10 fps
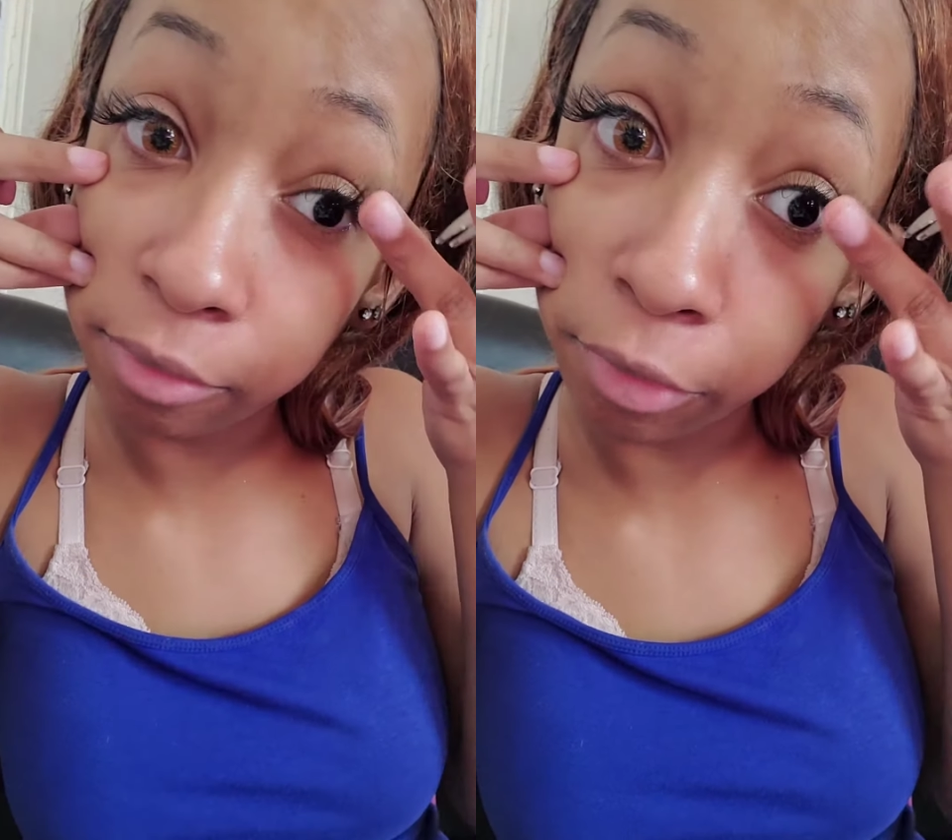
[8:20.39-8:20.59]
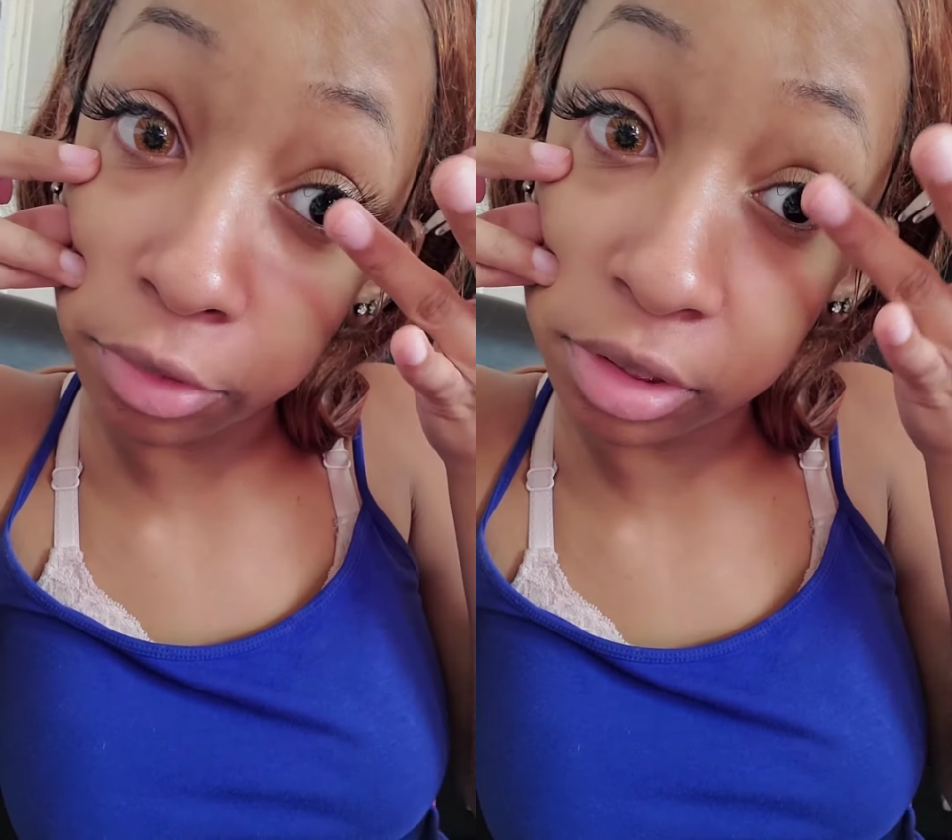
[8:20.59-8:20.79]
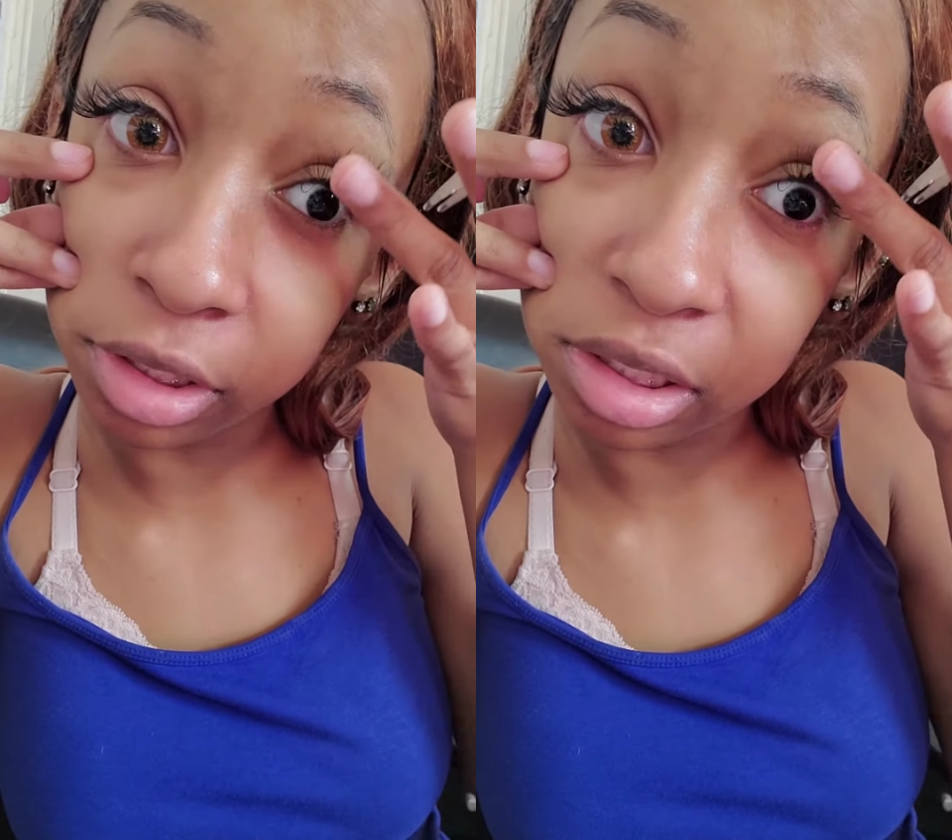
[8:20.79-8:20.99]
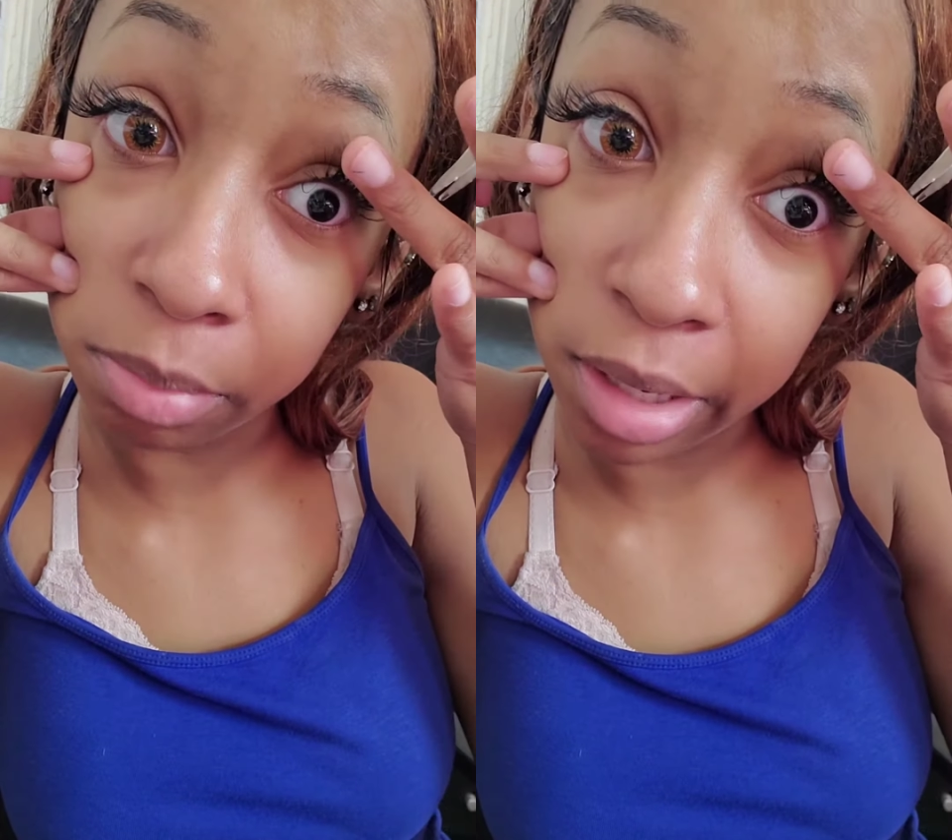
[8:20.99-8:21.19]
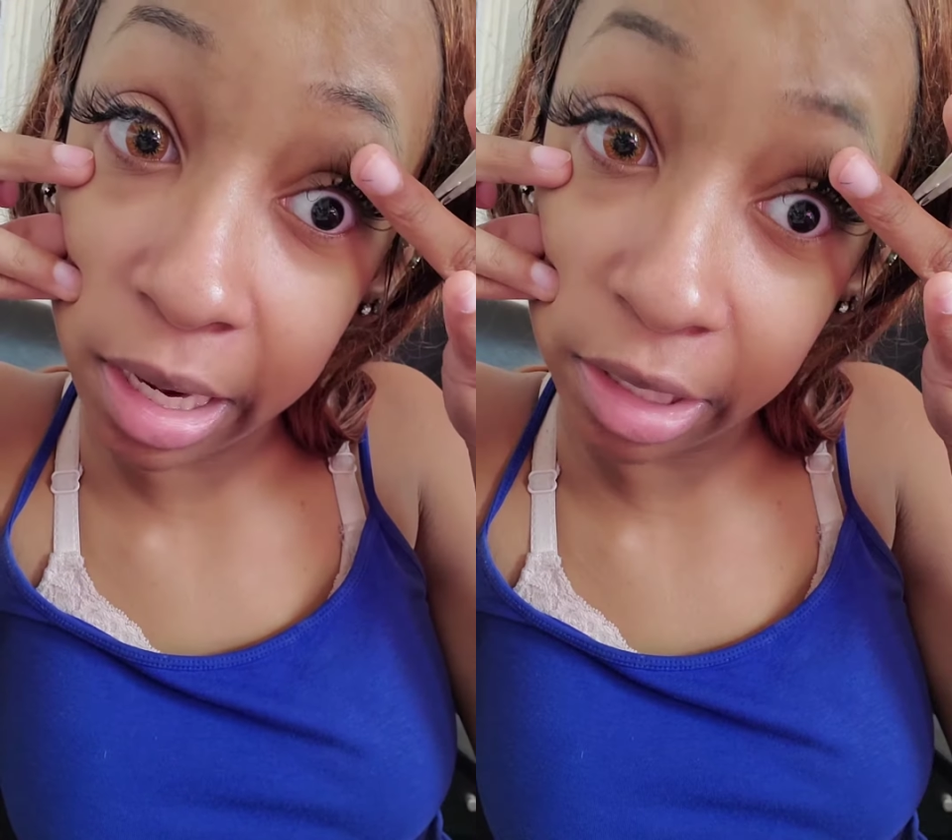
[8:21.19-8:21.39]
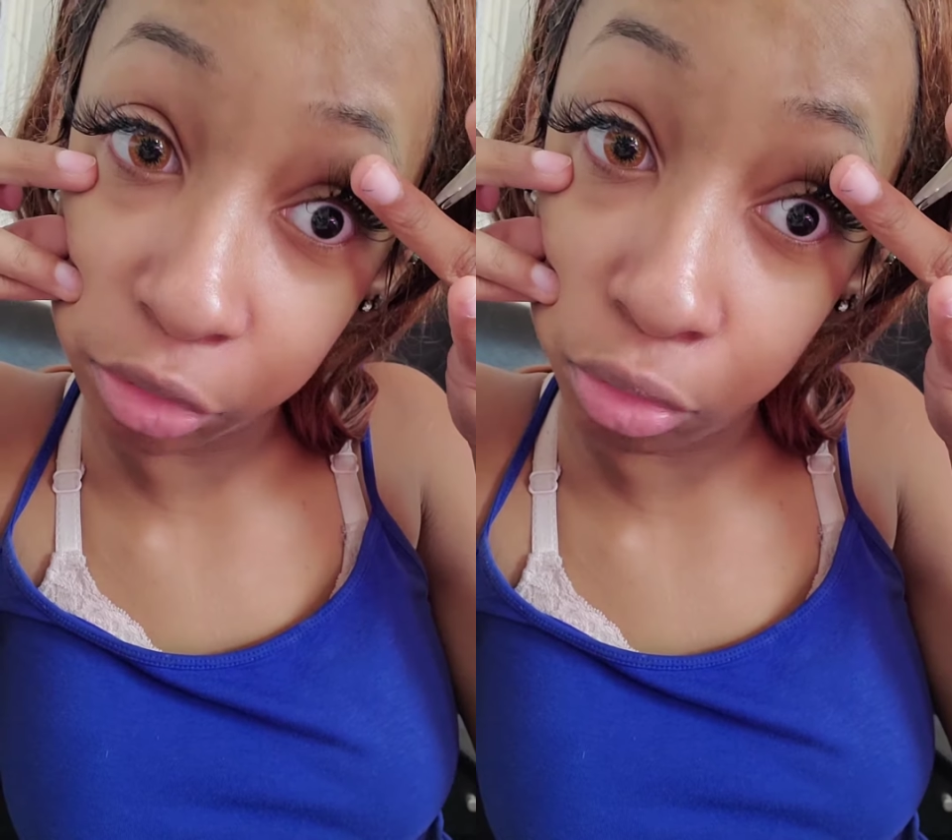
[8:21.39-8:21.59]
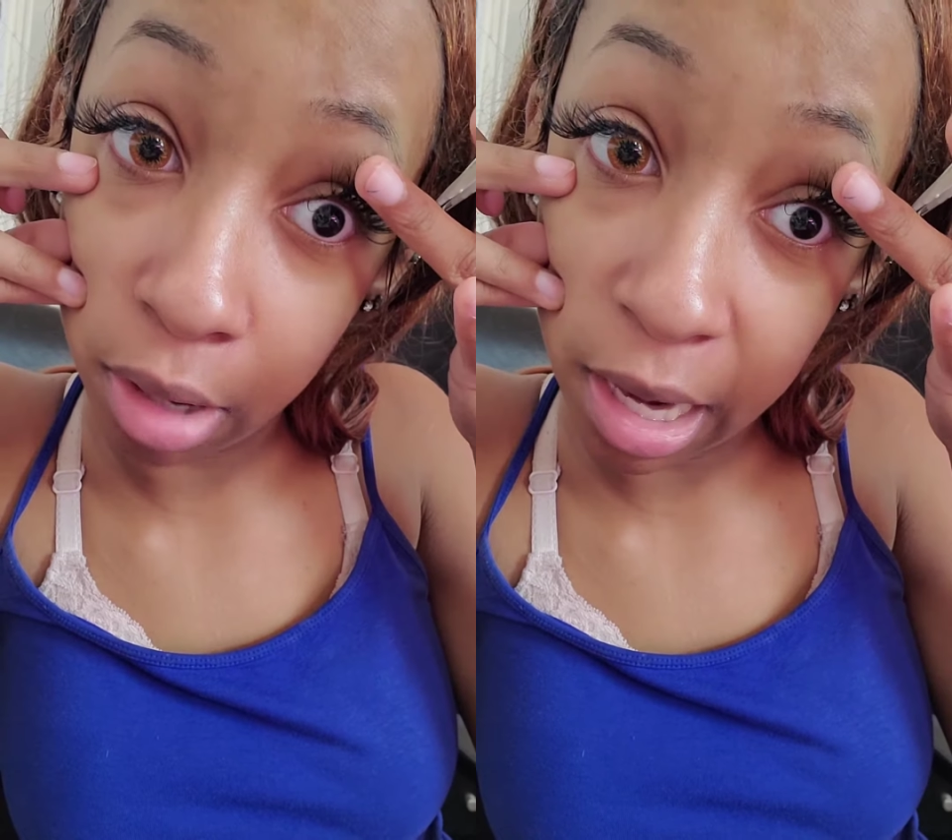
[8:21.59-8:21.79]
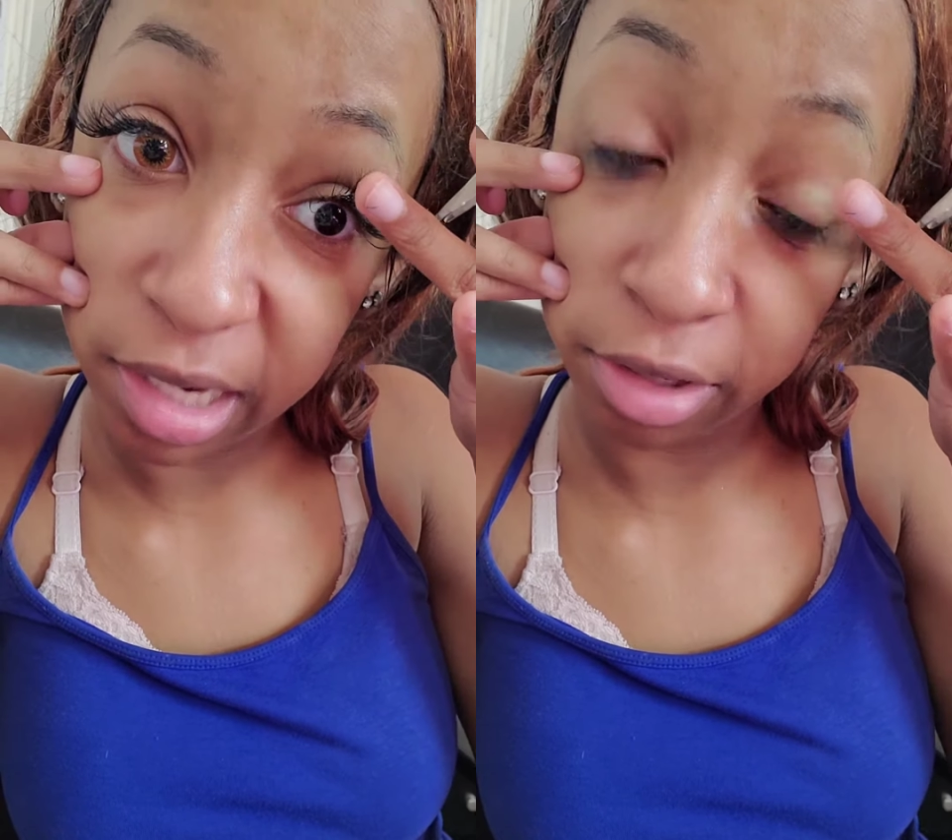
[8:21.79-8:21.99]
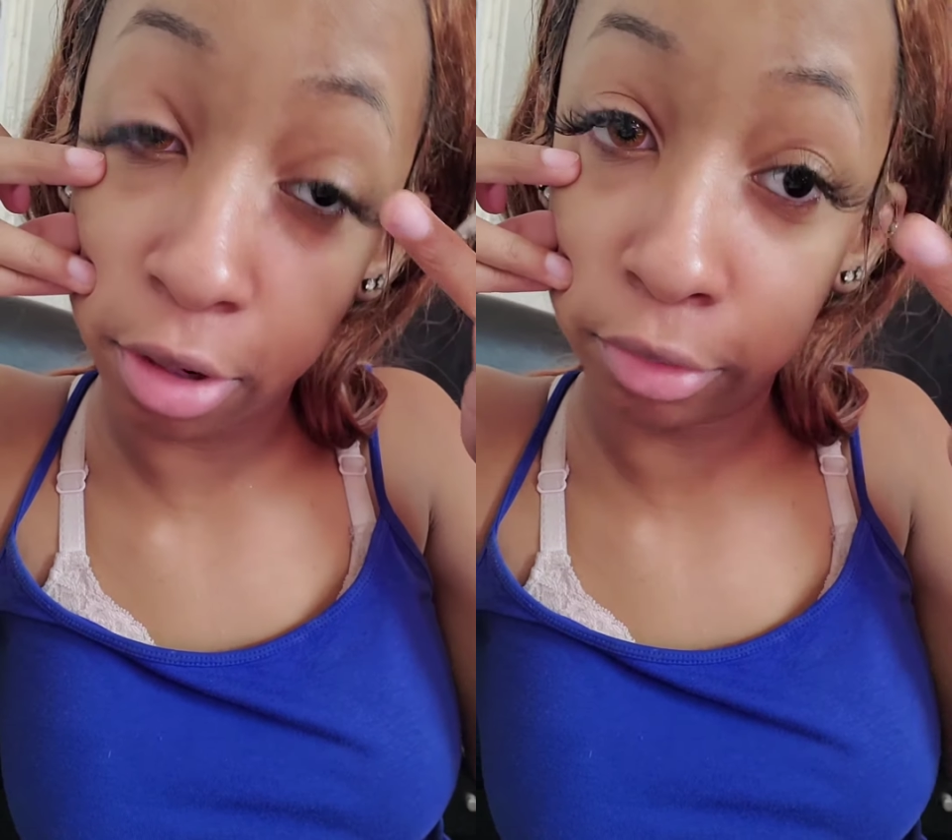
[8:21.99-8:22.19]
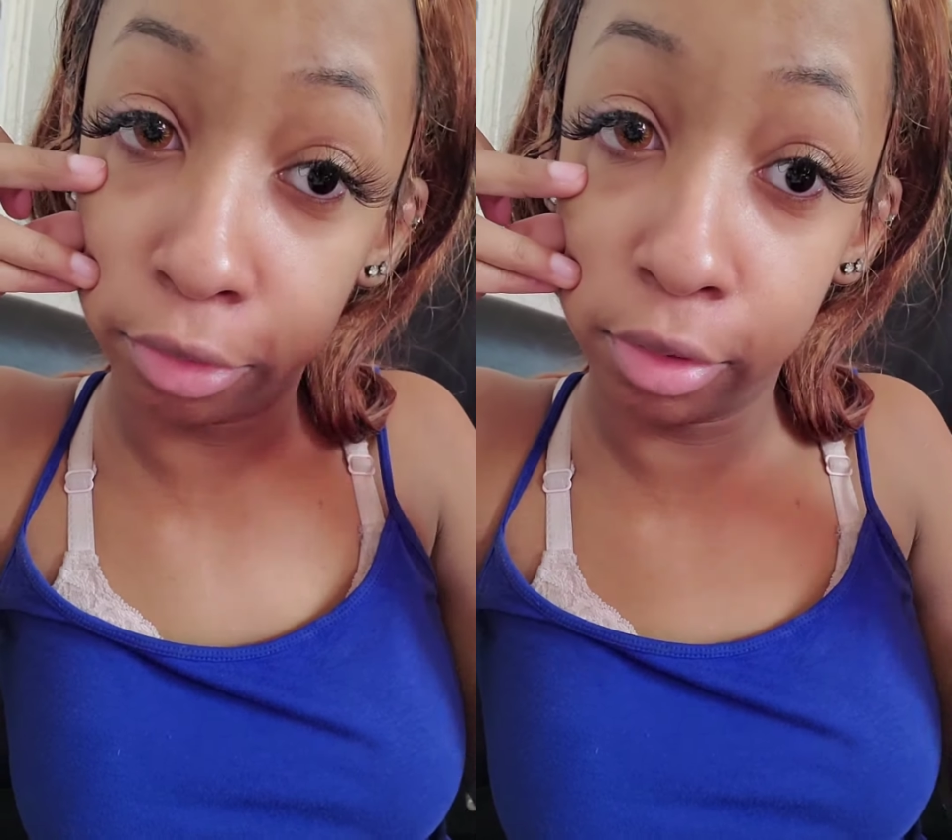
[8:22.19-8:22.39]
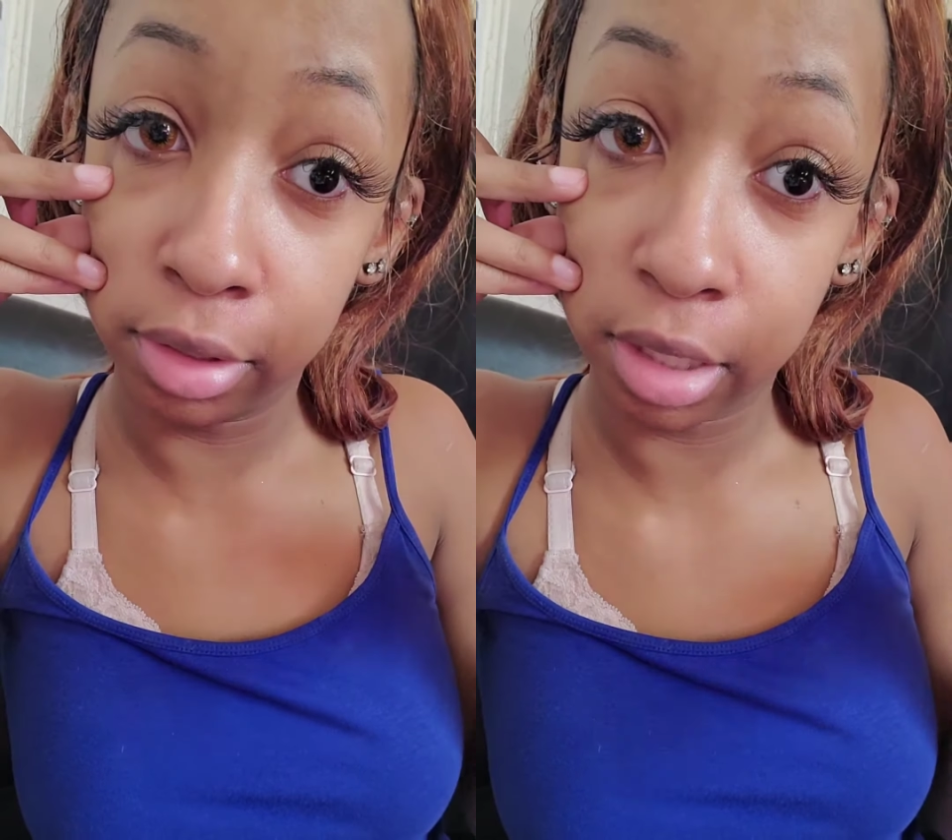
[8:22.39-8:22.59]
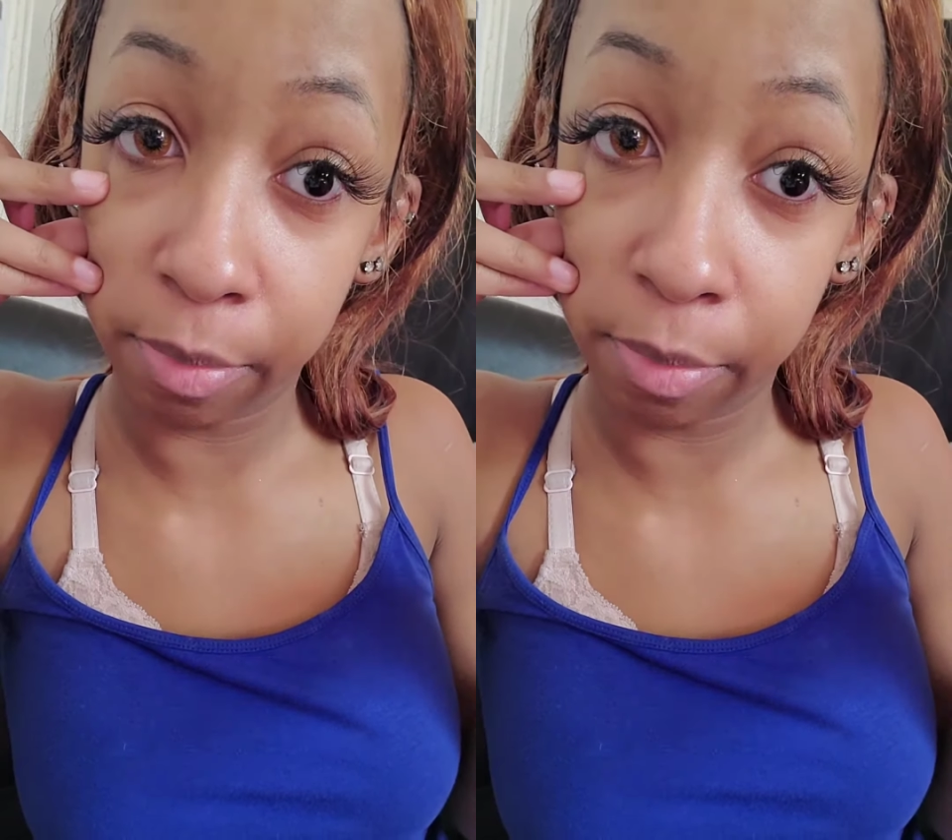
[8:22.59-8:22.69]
versus my actual eye color.